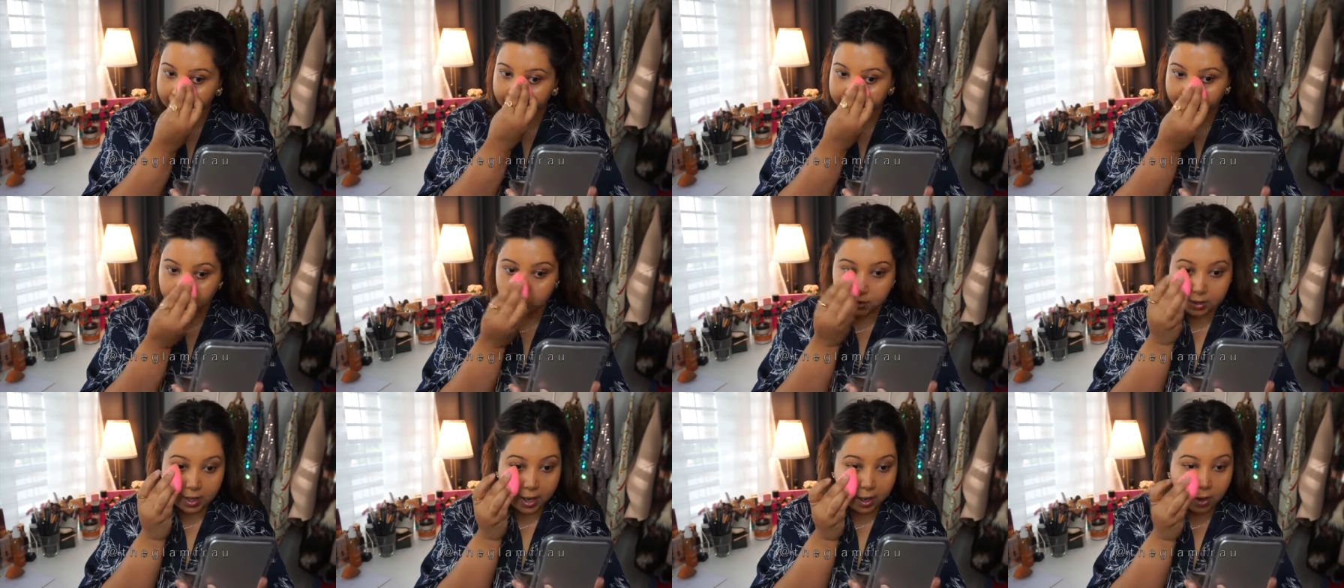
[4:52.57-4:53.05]

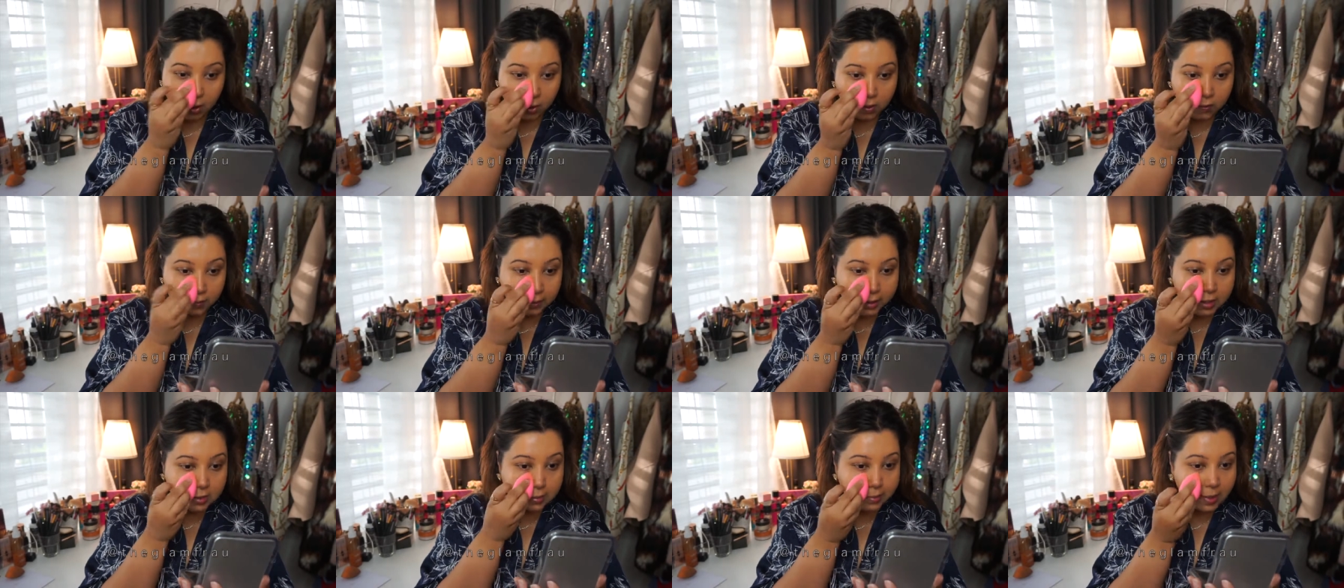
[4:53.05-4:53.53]
because I
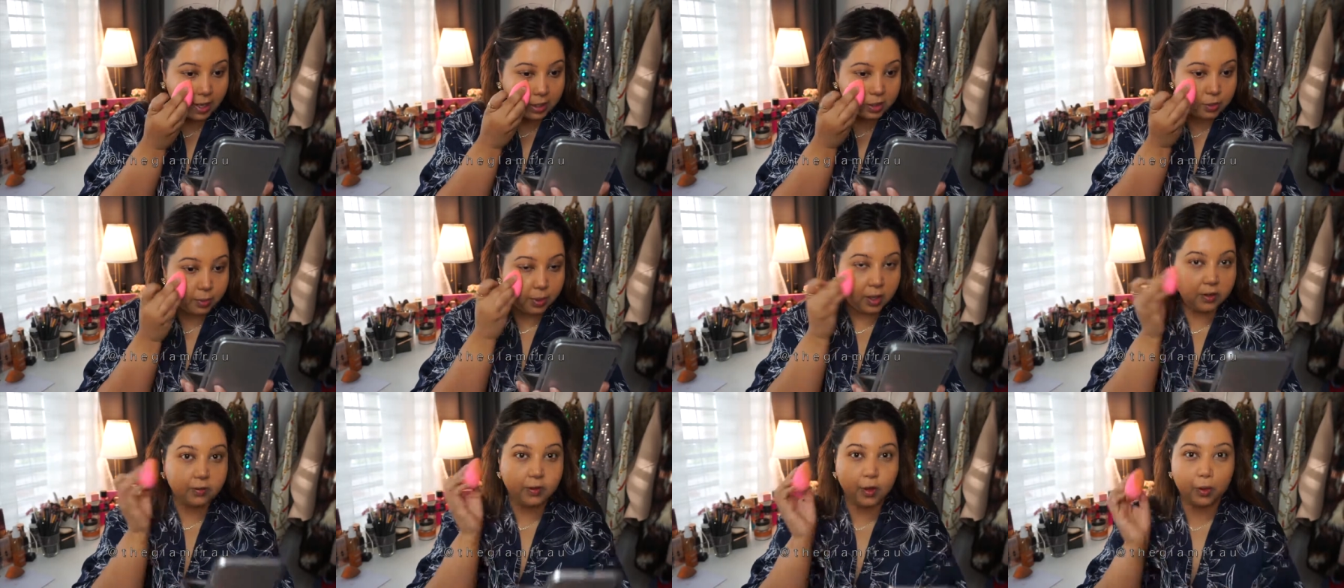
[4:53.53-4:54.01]
always match
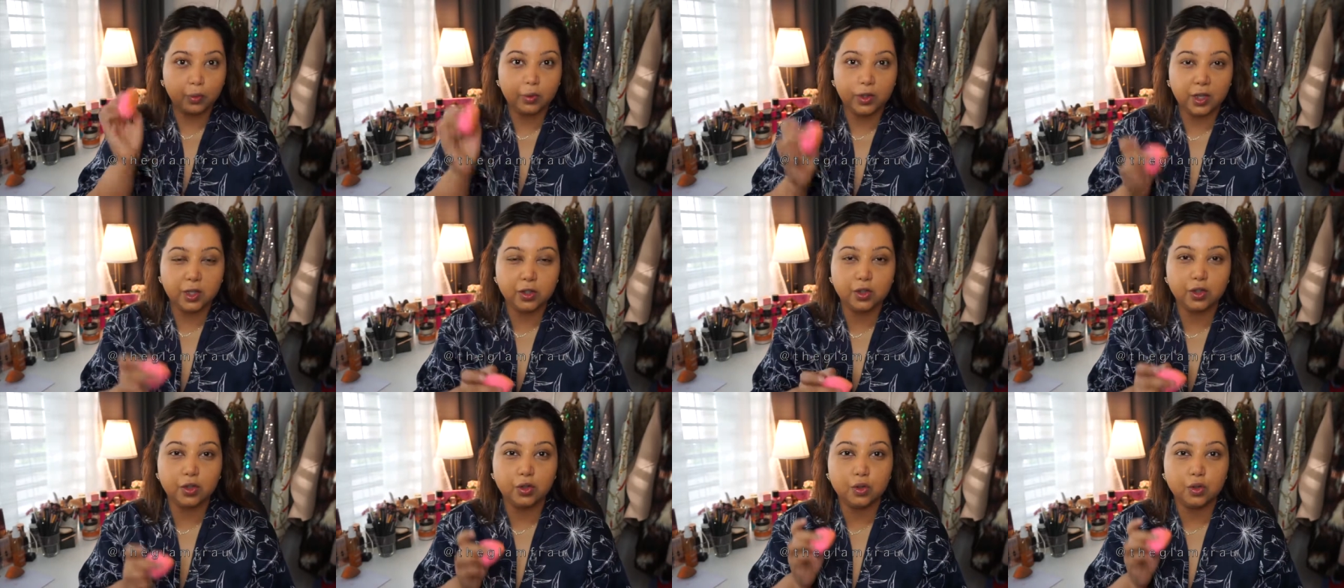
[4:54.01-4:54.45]
my foundation